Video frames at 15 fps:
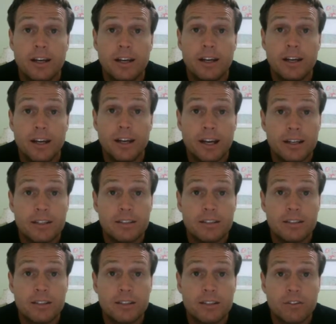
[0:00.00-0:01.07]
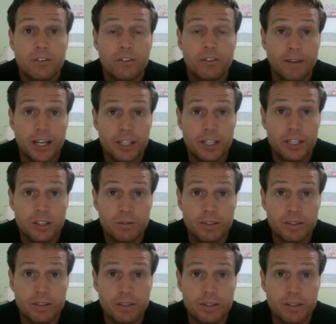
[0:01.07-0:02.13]
And for my
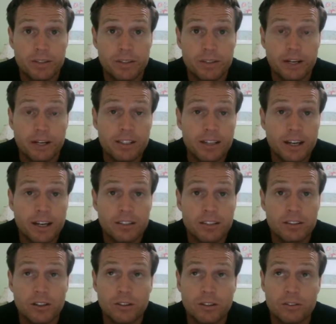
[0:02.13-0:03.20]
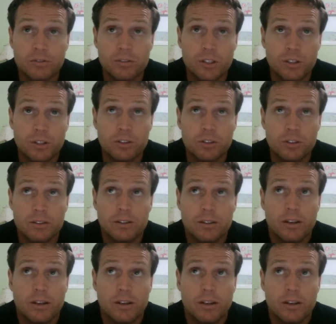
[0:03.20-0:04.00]
instruments, my guitars, I'll use